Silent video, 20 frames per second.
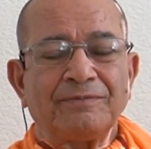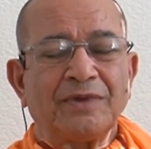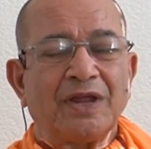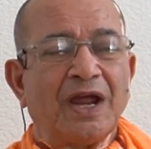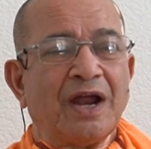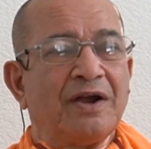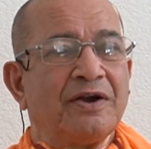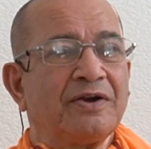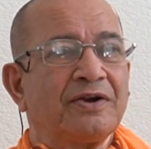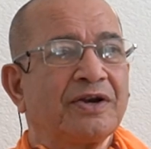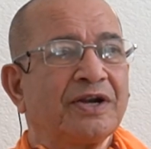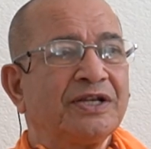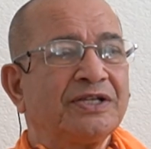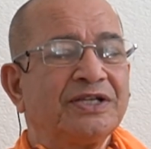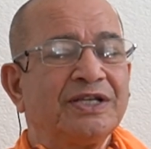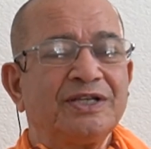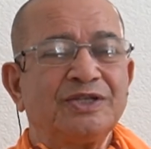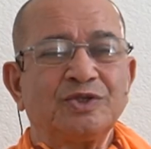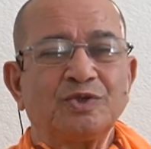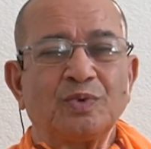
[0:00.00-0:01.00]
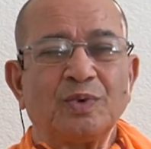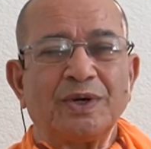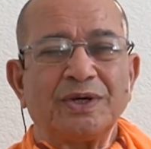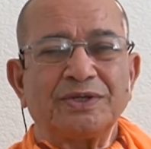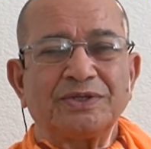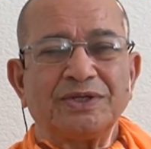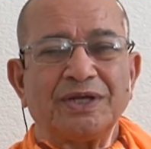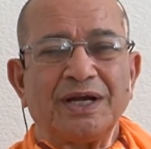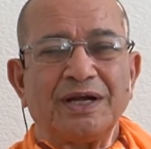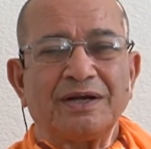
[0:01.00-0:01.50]
and rushes
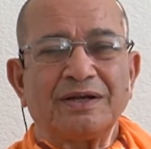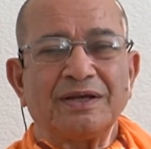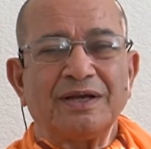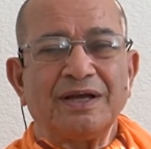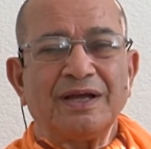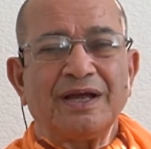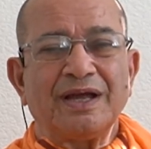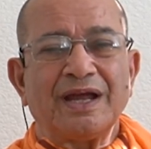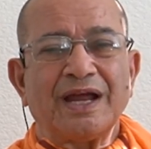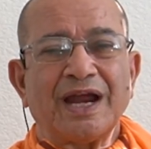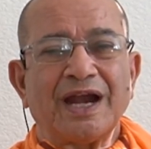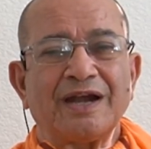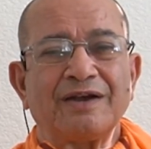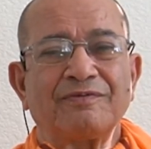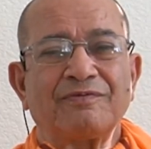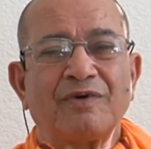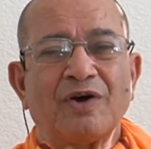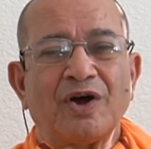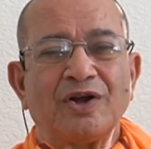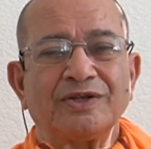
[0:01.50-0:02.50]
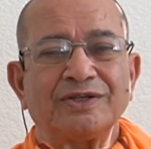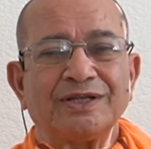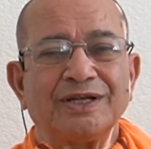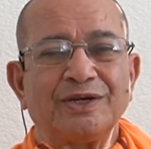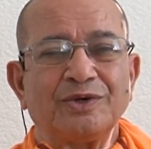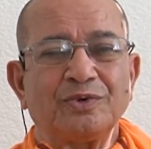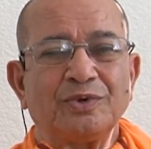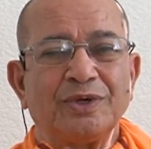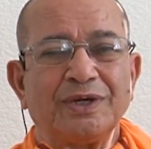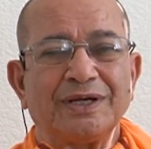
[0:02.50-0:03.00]
towards it and falls
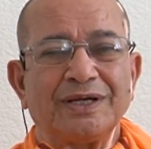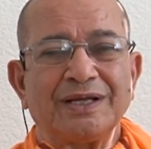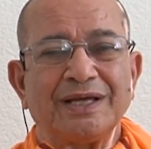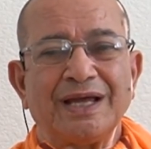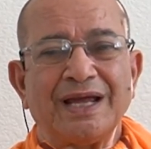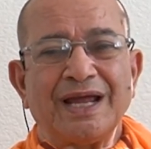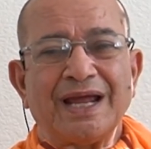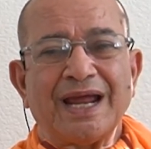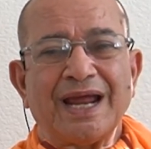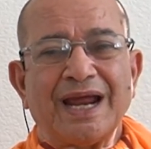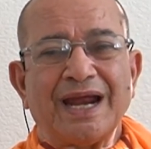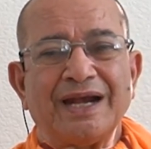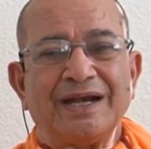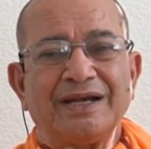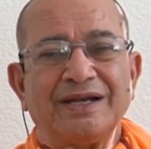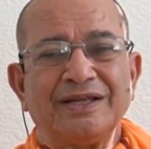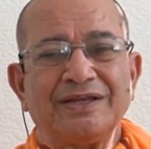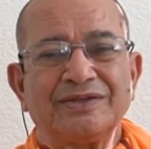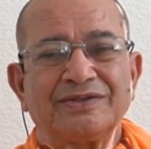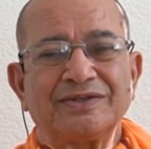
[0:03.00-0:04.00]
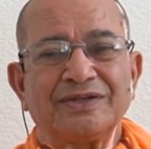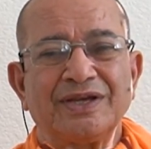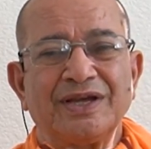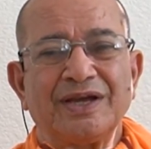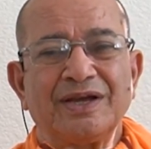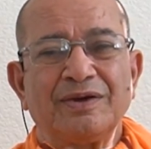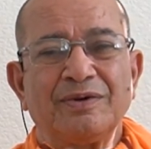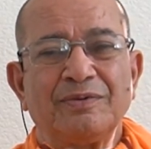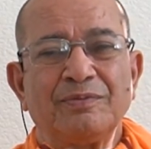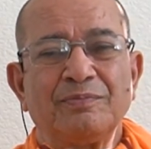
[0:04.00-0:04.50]
into it and is
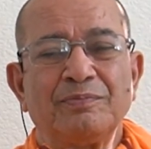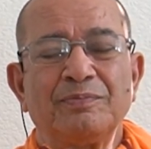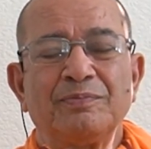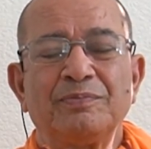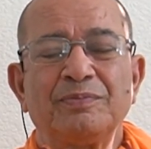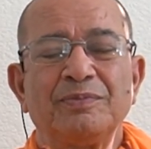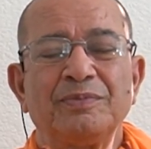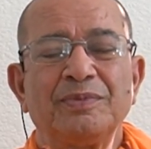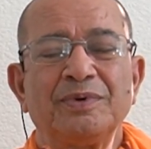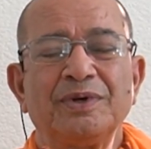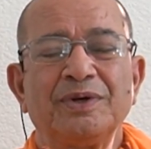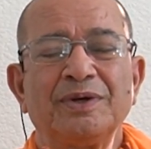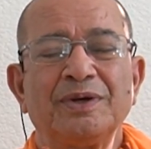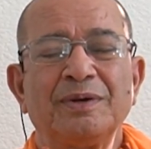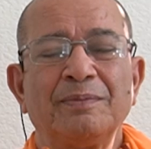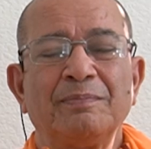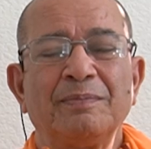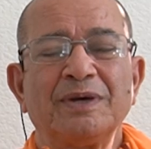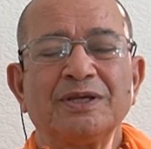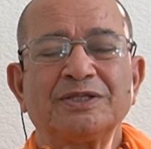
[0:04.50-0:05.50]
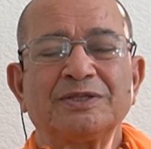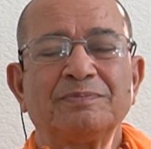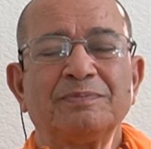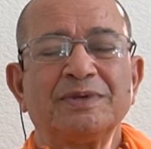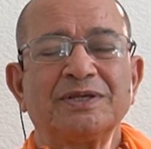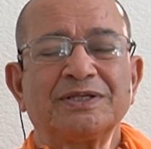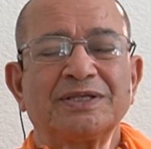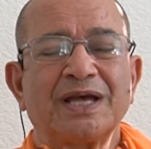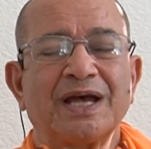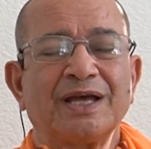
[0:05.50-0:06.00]

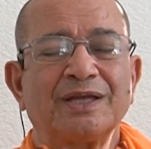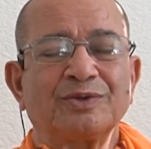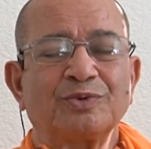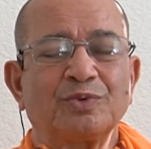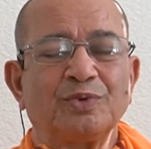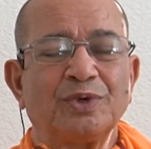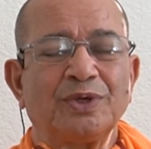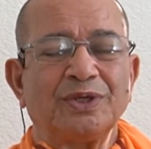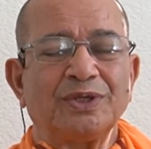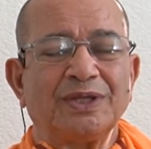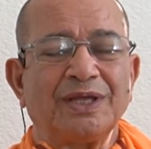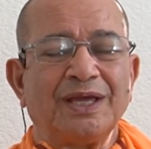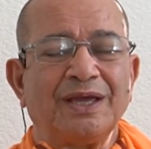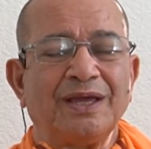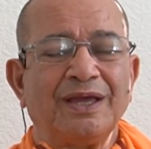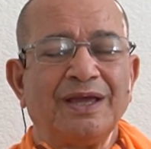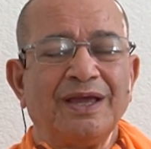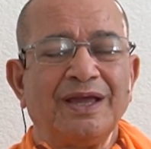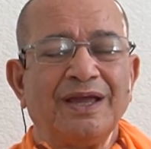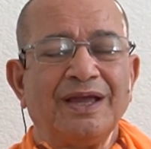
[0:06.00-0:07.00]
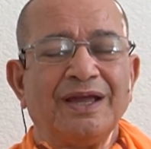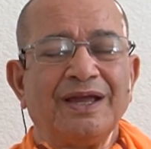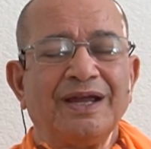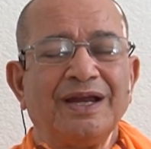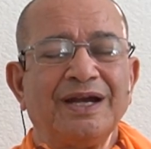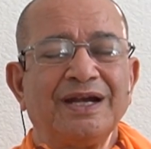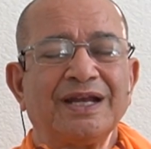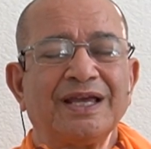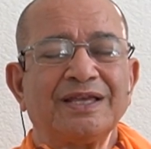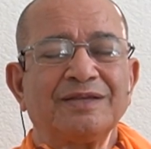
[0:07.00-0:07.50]
bhasmasat kurite.
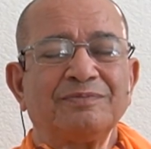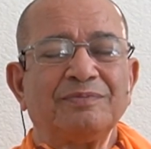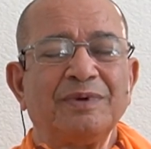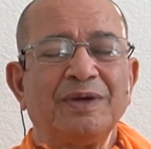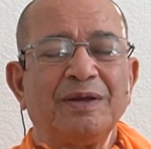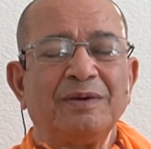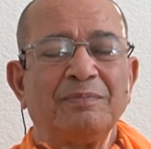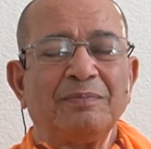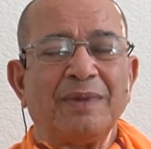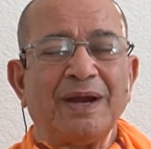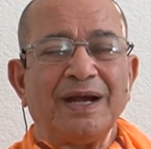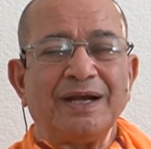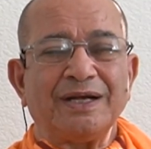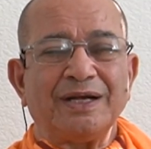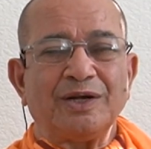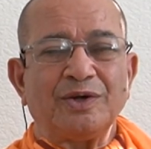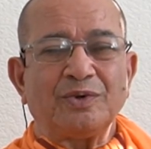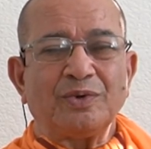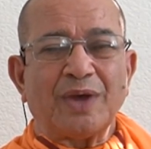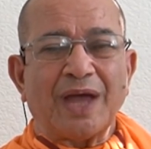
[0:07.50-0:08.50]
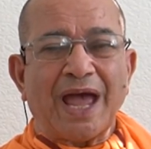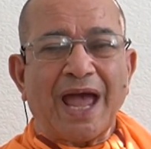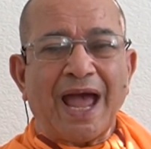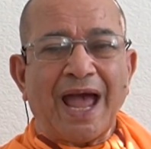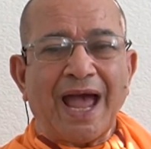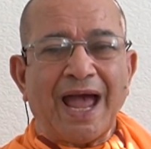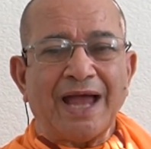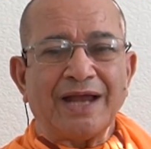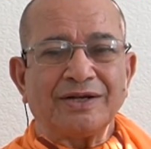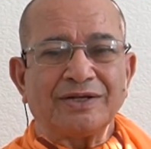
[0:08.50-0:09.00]
It has been made into
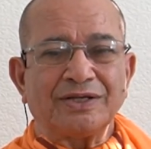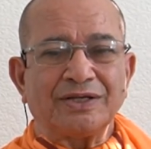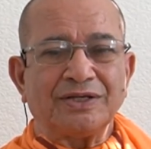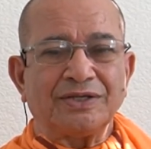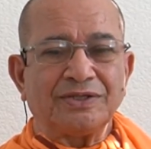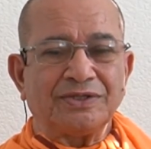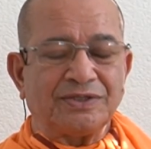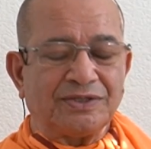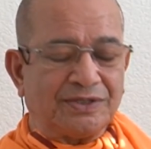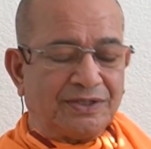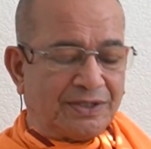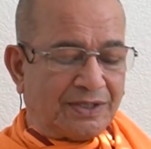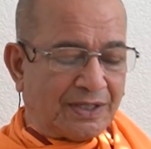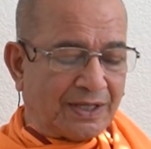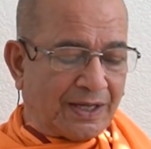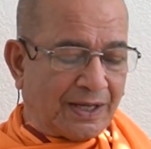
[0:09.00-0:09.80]
ashes.